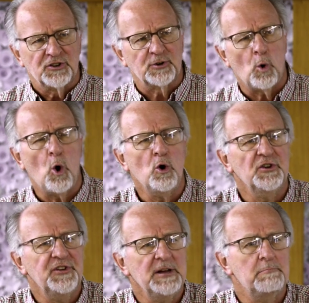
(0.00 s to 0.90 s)
through
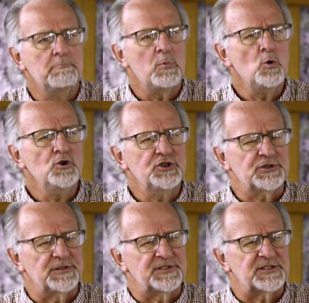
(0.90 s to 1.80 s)
all of the
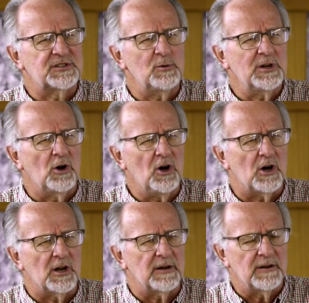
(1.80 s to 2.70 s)
emotions that's going
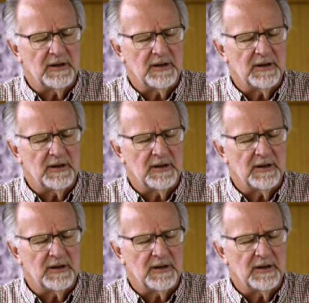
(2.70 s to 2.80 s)
on,